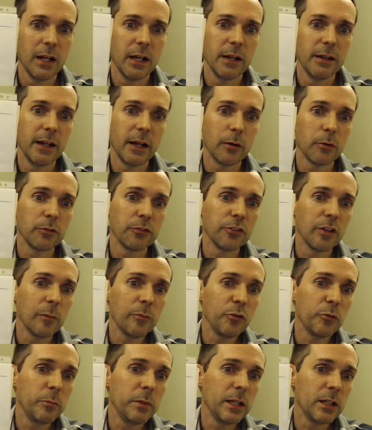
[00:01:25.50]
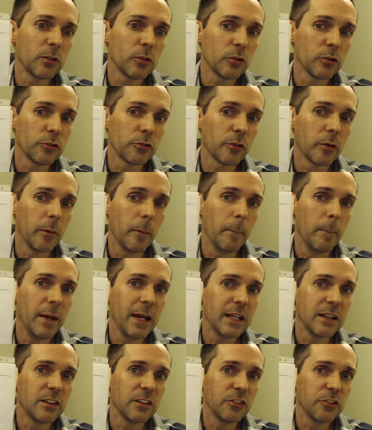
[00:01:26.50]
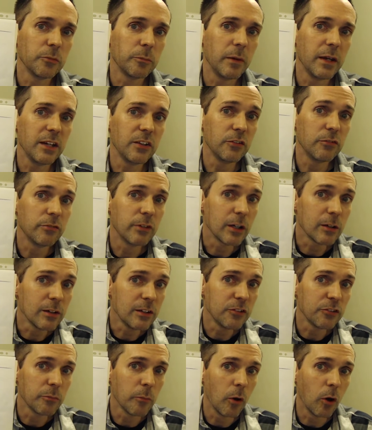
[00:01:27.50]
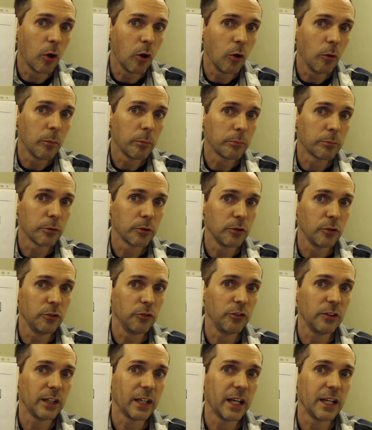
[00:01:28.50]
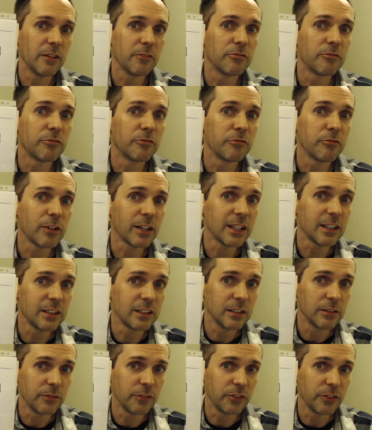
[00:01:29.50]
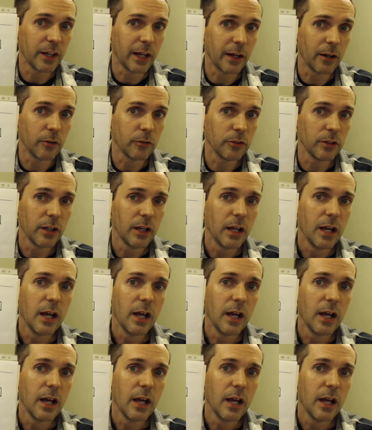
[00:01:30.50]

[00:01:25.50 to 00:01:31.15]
Now, some speakers make this space very small, producing a fricative sound,